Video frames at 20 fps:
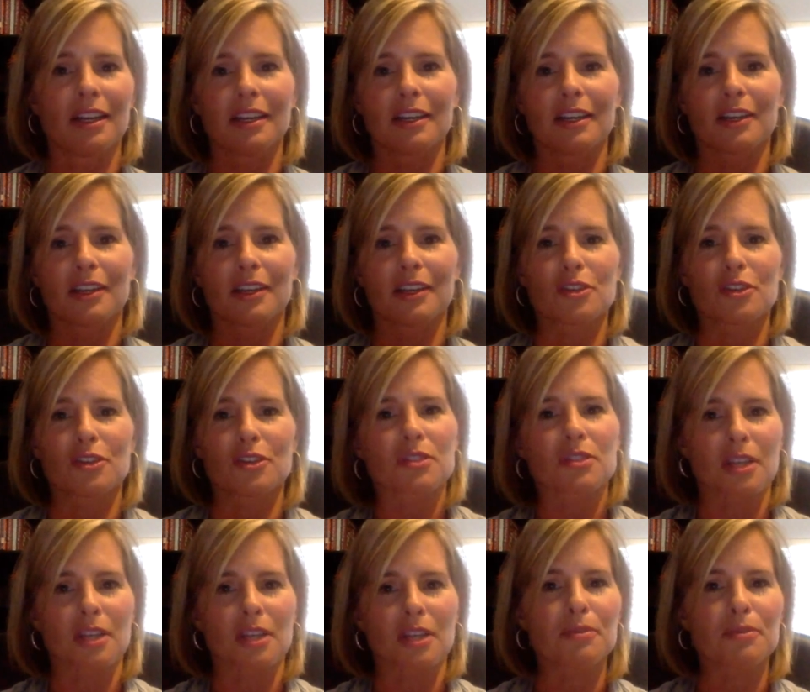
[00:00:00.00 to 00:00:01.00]
You're just being
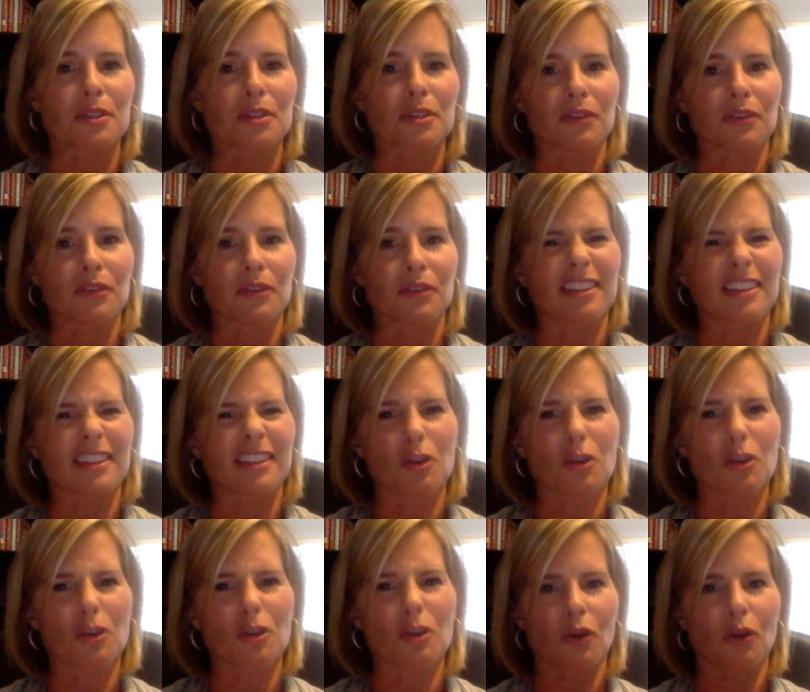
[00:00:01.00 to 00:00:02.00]
receptive, and I think that's
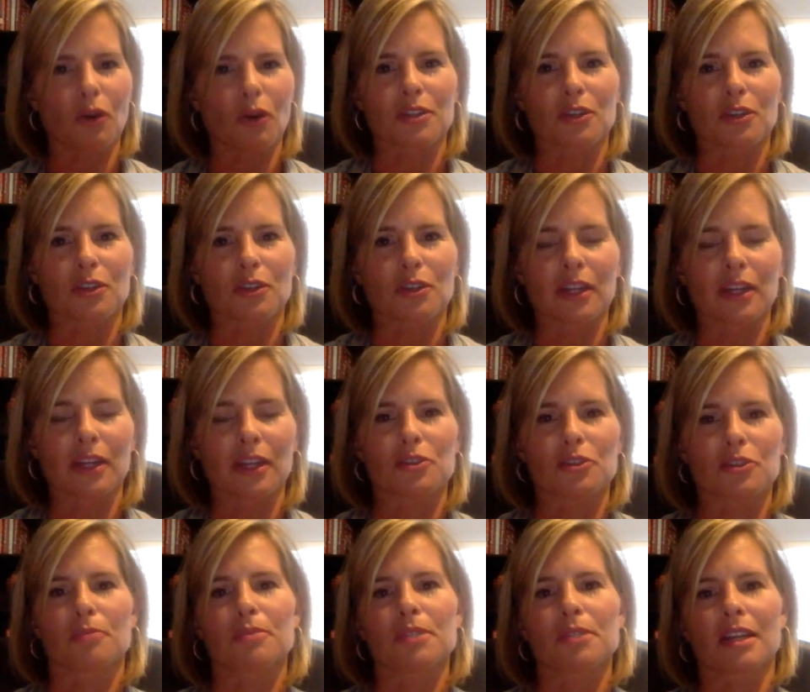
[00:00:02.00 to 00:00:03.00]
a great
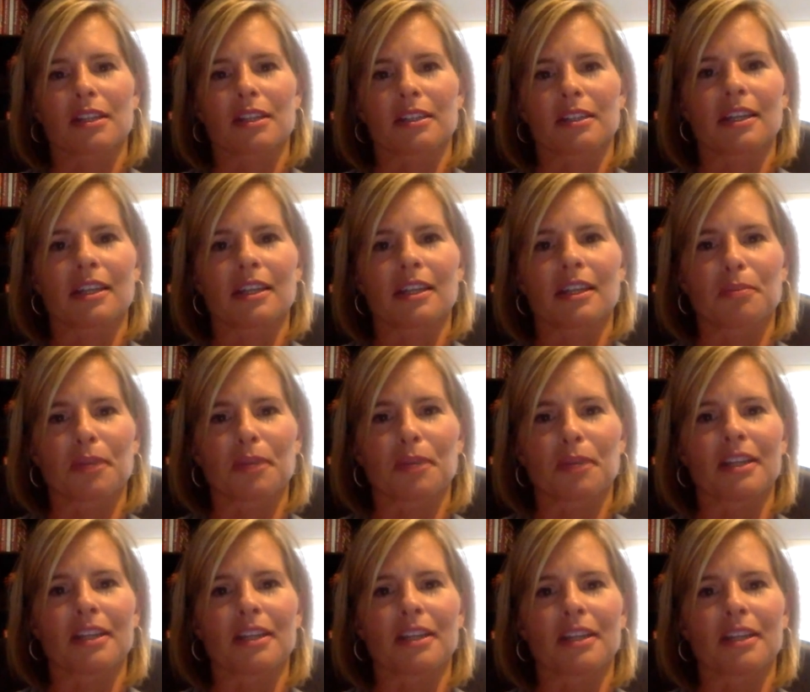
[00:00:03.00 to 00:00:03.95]
leadership technique. But